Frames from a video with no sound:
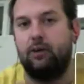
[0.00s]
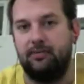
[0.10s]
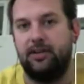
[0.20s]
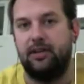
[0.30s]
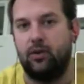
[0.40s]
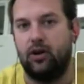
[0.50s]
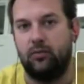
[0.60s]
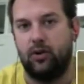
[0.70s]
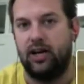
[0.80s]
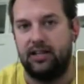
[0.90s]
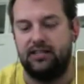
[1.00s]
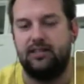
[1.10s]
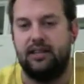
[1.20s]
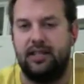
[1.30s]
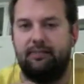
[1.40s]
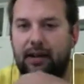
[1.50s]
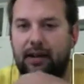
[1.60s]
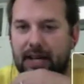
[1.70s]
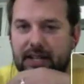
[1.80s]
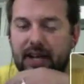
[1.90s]
of complement what Hudson does in many
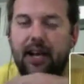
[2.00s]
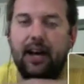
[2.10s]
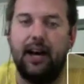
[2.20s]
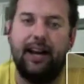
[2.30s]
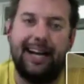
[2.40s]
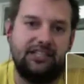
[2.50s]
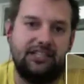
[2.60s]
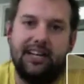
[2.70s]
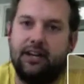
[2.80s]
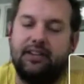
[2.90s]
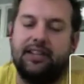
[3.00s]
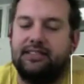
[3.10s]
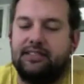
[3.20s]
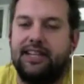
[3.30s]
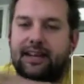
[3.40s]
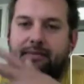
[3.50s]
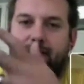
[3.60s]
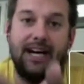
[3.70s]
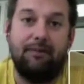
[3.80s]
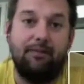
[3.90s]
ways. And actually, I don't think there's
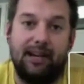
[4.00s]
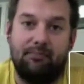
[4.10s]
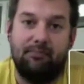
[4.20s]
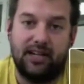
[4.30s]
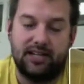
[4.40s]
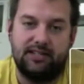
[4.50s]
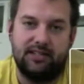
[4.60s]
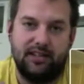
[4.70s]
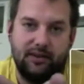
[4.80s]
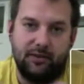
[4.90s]
that many products